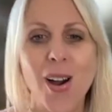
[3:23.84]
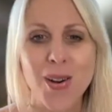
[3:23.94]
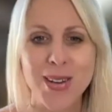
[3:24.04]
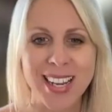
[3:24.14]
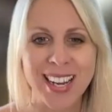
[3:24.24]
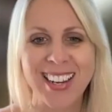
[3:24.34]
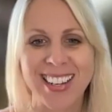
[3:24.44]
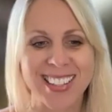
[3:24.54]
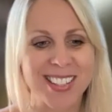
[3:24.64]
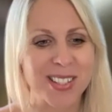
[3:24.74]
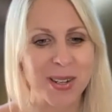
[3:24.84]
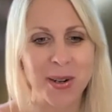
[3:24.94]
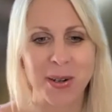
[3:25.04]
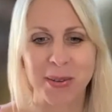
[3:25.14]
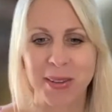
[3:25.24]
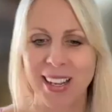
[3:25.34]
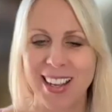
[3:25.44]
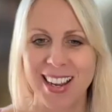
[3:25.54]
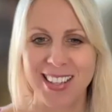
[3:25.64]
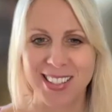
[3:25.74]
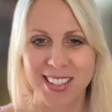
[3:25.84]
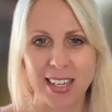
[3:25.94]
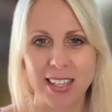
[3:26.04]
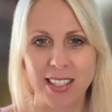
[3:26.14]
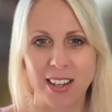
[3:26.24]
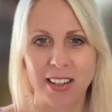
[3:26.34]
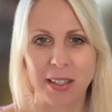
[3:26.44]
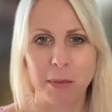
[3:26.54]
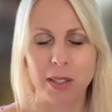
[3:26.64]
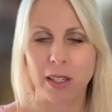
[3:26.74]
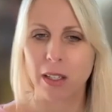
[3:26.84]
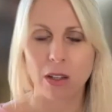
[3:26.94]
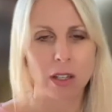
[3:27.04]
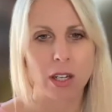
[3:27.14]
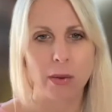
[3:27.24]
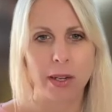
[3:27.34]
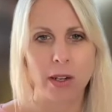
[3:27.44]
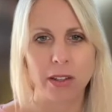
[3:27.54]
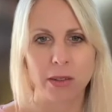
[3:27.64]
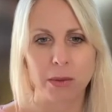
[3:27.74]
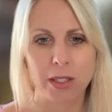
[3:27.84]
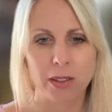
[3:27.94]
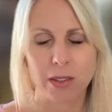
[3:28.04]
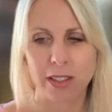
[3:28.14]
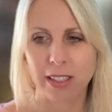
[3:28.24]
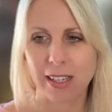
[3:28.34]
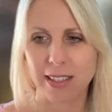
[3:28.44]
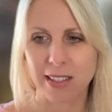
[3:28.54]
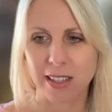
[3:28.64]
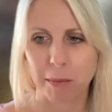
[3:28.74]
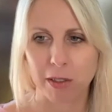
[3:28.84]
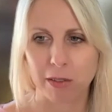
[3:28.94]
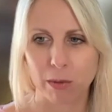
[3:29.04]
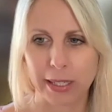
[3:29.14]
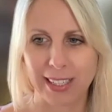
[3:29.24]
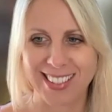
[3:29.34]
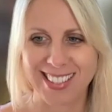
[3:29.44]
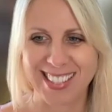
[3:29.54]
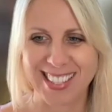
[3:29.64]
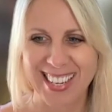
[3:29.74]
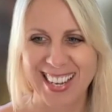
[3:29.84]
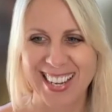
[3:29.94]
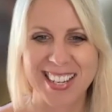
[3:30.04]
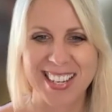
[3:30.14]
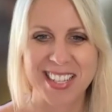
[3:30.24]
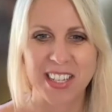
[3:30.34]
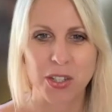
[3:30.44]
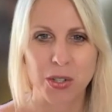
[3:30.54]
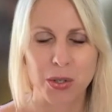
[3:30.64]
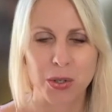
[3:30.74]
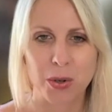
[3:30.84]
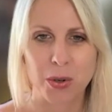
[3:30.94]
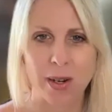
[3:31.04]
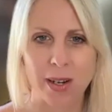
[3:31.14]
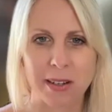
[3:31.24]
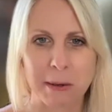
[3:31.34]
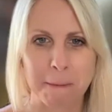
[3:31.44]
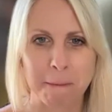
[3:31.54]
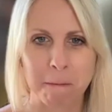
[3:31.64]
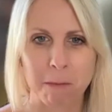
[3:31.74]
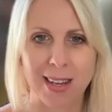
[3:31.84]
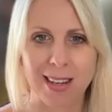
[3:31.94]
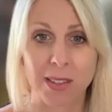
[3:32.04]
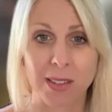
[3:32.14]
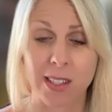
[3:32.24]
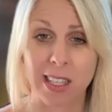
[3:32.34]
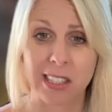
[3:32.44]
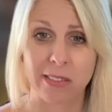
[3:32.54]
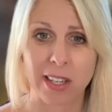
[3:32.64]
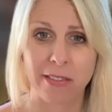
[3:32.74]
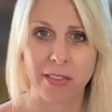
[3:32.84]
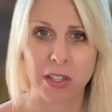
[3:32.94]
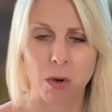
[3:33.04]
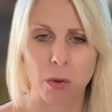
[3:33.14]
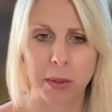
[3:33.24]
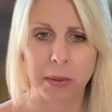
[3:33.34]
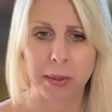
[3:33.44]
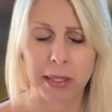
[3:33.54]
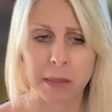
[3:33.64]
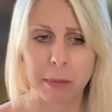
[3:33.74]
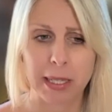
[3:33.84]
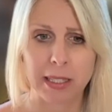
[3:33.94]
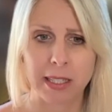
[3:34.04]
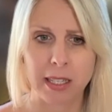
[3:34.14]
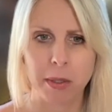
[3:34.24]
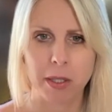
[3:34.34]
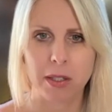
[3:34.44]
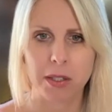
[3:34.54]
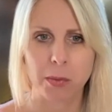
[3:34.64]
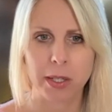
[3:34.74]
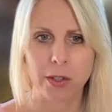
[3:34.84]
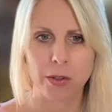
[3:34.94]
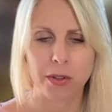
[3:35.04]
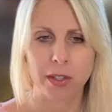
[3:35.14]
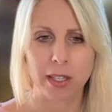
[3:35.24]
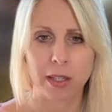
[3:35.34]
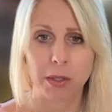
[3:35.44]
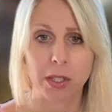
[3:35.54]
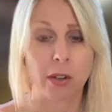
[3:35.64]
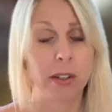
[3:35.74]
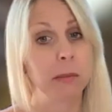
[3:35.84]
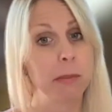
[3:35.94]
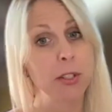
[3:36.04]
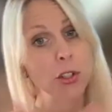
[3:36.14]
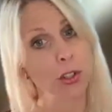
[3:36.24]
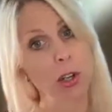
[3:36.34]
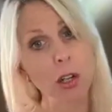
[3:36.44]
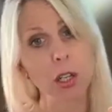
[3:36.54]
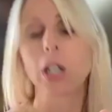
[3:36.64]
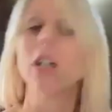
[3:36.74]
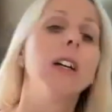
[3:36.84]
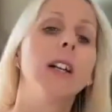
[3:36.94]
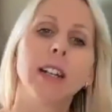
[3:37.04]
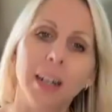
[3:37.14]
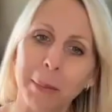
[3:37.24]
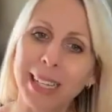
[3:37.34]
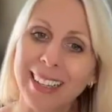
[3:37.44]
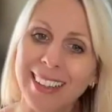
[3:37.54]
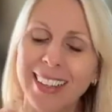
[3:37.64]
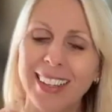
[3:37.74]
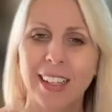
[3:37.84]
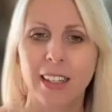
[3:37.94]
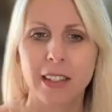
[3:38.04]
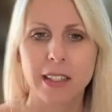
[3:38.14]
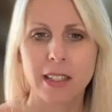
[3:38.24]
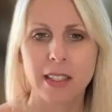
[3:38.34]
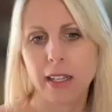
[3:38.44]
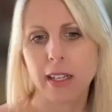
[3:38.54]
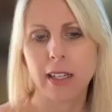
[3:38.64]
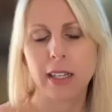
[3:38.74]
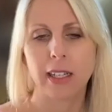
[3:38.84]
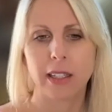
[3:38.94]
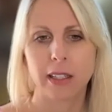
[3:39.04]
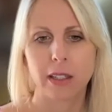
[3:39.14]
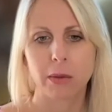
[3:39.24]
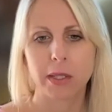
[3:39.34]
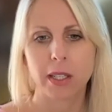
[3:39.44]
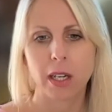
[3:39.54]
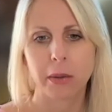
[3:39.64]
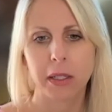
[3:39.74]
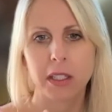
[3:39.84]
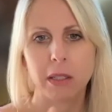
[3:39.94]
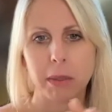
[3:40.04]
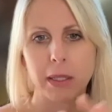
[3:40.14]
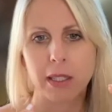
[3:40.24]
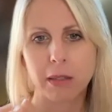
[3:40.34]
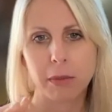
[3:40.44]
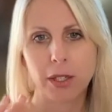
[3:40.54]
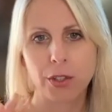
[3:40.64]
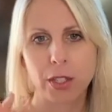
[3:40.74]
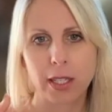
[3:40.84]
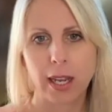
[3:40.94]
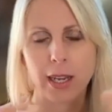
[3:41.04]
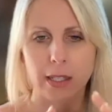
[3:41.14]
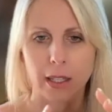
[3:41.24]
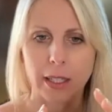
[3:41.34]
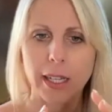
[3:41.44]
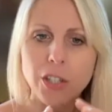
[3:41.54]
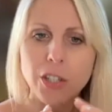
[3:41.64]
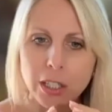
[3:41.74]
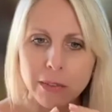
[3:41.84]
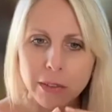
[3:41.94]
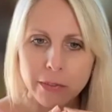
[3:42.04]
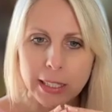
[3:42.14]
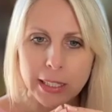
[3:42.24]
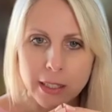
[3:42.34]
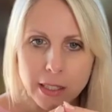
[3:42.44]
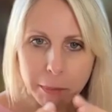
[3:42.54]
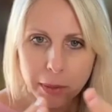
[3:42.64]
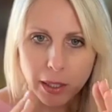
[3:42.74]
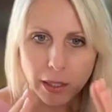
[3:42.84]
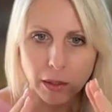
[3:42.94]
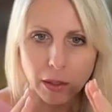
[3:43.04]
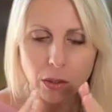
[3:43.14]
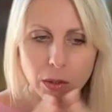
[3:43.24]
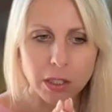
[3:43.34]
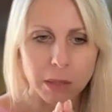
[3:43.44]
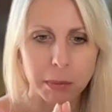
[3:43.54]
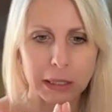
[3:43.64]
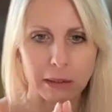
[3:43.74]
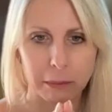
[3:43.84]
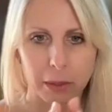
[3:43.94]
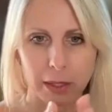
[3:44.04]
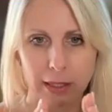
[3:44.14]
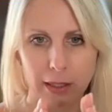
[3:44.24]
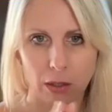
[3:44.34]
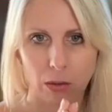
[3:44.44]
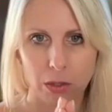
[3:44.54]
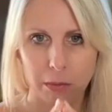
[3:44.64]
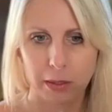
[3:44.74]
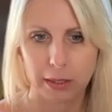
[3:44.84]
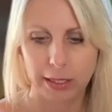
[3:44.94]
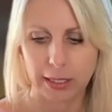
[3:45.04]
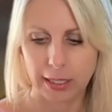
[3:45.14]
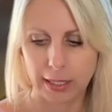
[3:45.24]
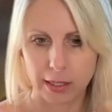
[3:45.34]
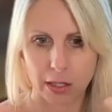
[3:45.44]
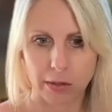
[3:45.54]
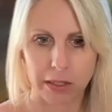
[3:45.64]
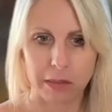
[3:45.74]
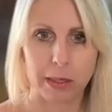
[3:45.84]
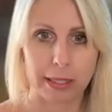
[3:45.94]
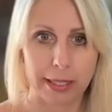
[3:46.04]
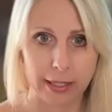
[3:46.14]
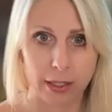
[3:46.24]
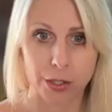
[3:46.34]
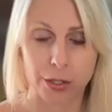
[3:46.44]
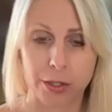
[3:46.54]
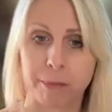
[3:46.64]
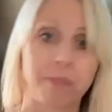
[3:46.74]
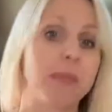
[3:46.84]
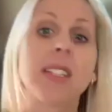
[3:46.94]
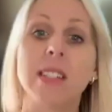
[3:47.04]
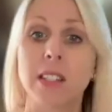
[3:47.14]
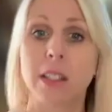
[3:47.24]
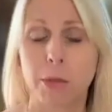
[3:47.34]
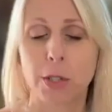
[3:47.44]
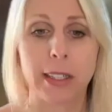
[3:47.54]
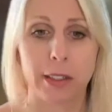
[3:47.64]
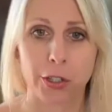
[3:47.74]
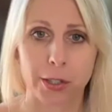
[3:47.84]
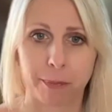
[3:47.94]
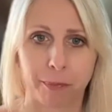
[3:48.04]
Okay, so exciting times, a lot going on in the world in the last couple of weeks. Nothing too outside of, I feel, what we were expecting, because we knew that there was going to be shock coming this year and that there was going to be some interesting escalation of events, but good to bear in mind that ultimately it's going to be leading to system change.